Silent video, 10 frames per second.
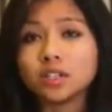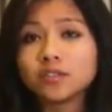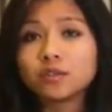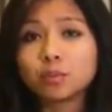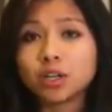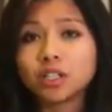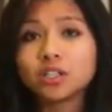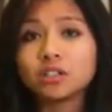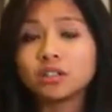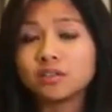different
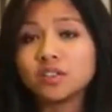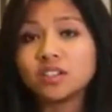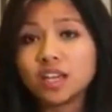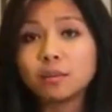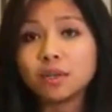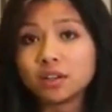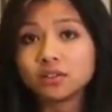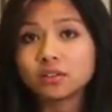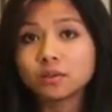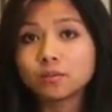partitions of the same
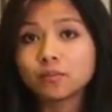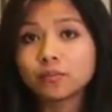disk.